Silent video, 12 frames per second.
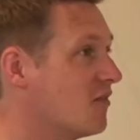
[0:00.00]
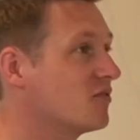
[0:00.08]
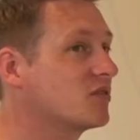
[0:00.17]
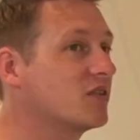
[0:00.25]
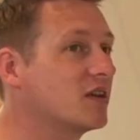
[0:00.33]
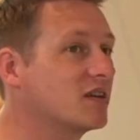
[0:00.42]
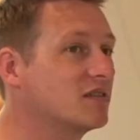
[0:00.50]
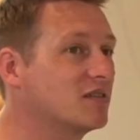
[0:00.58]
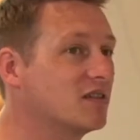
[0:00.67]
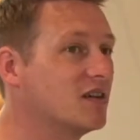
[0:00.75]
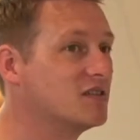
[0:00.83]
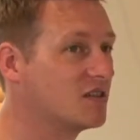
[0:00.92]
everything
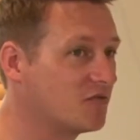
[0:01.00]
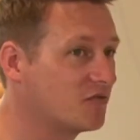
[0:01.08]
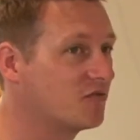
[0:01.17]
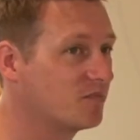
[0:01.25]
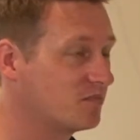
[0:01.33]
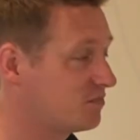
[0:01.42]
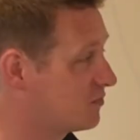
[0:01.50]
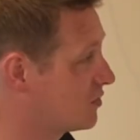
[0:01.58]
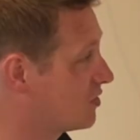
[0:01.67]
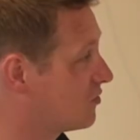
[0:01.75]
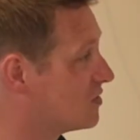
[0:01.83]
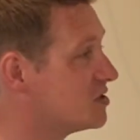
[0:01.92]
as if
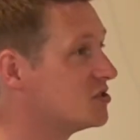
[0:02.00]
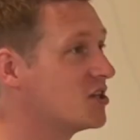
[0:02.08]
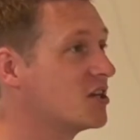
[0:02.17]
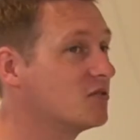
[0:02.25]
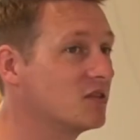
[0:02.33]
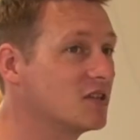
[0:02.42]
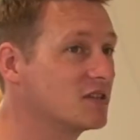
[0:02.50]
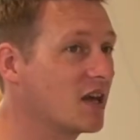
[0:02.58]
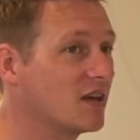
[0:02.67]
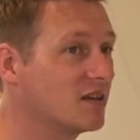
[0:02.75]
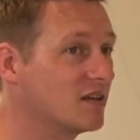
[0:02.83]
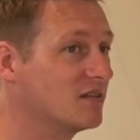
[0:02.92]
Chris is genuinely
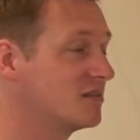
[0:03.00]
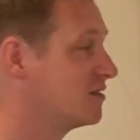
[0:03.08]
sat here.